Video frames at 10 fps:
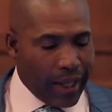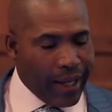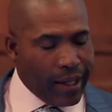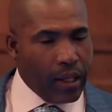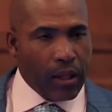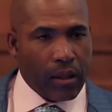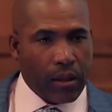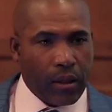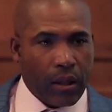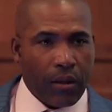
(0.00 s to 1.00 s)
any
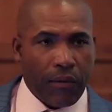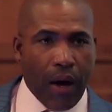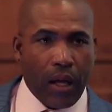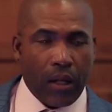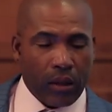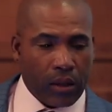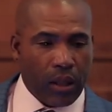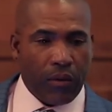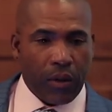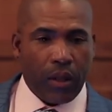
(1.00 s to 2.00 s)
that the Father has
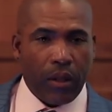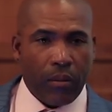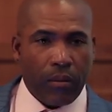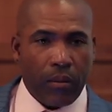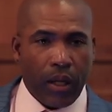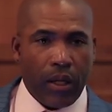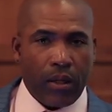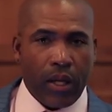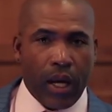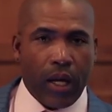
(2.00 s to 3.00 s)
given him in
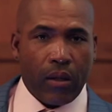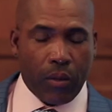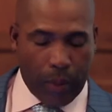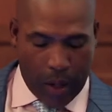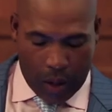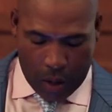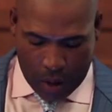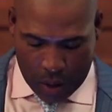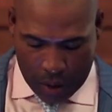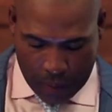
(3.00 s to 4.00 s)
his hand to
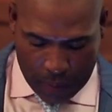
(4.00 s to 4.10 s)
perish.